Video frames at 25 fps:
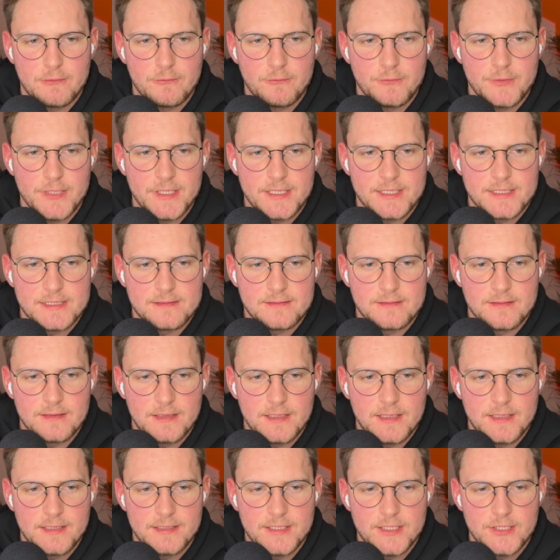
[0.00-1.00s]
we
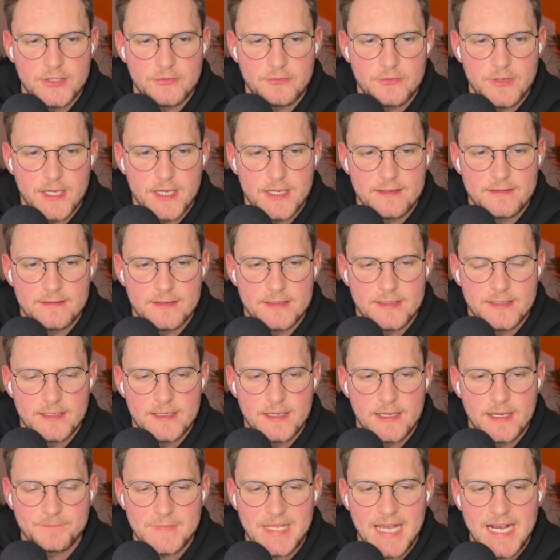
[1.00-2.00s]
still need to get the
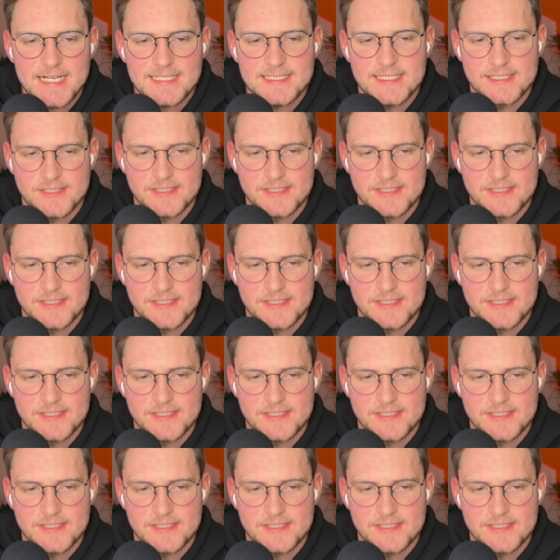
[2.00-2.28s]
access